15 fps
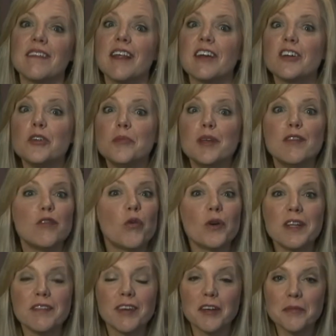And that could be
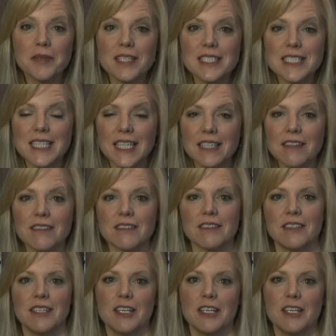forty-five minutes later